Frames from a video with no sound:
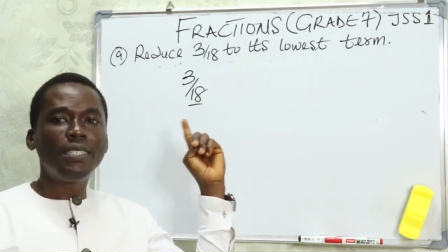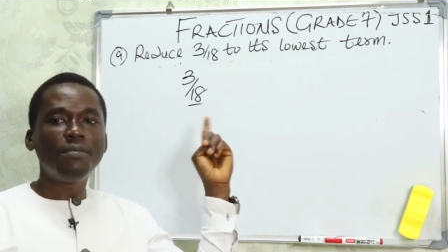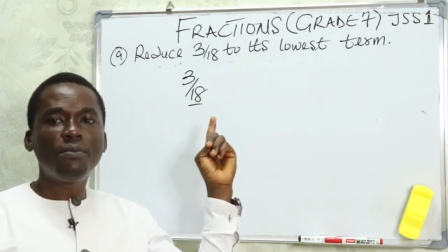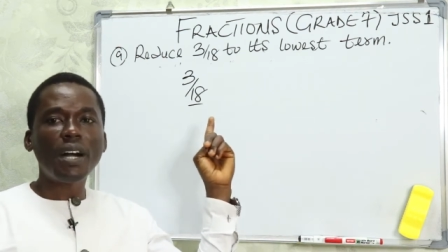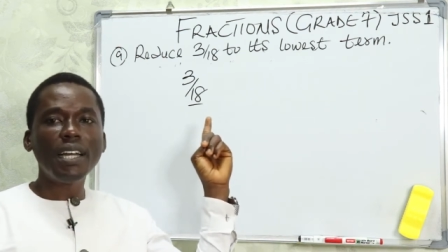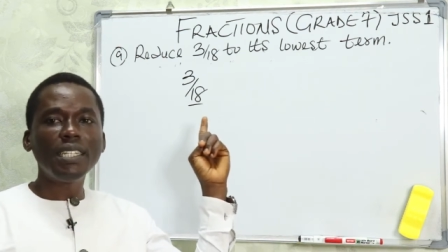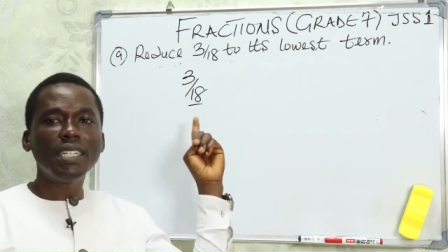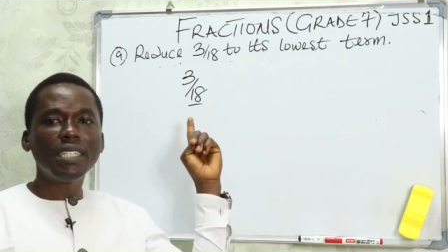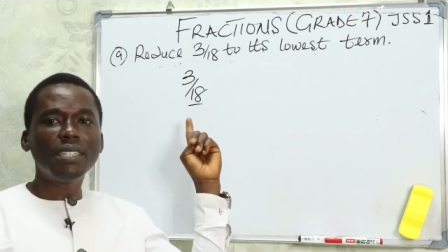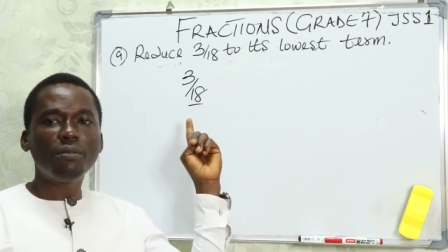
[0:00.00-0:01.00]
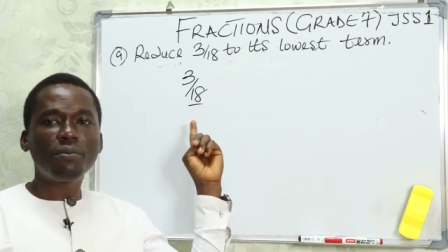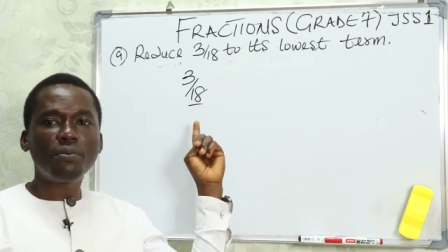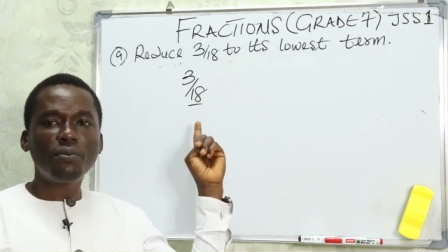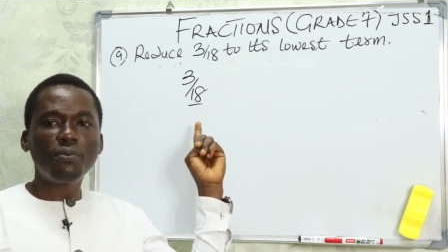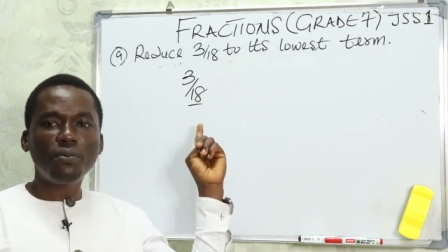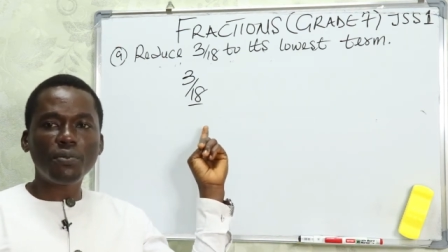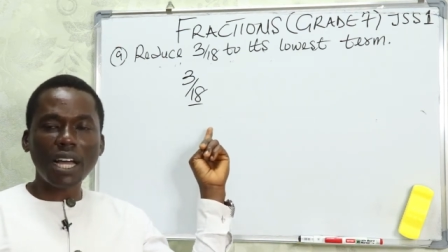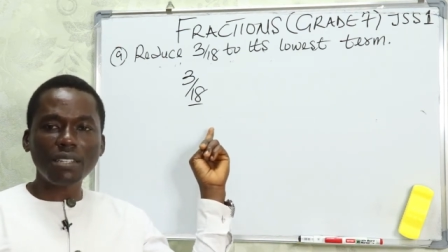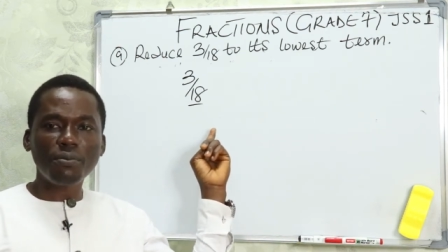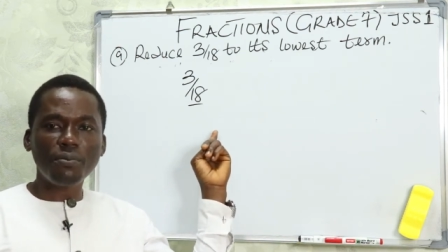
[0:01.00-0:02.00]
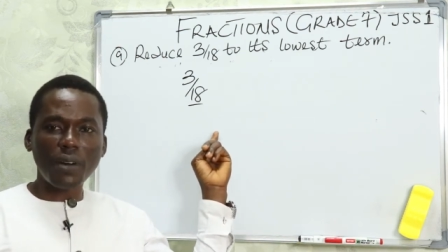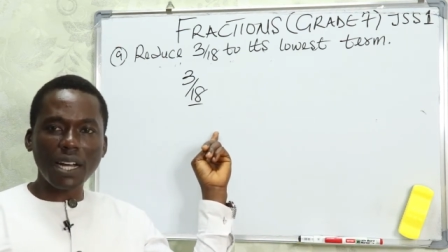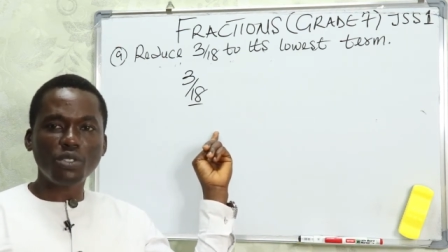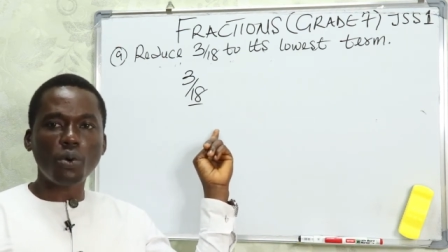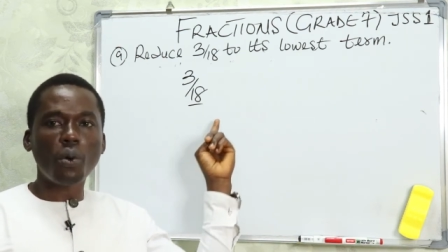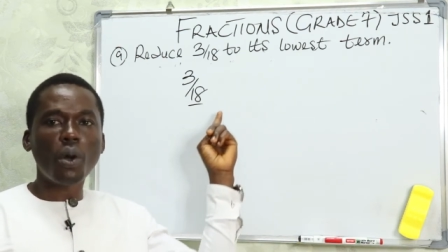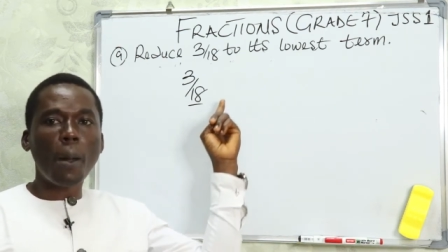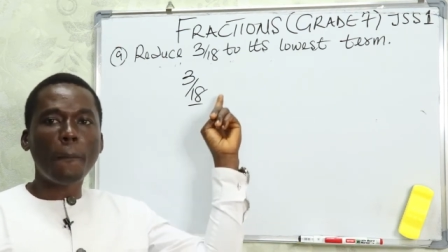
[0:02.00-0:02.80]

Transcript: Divide that factor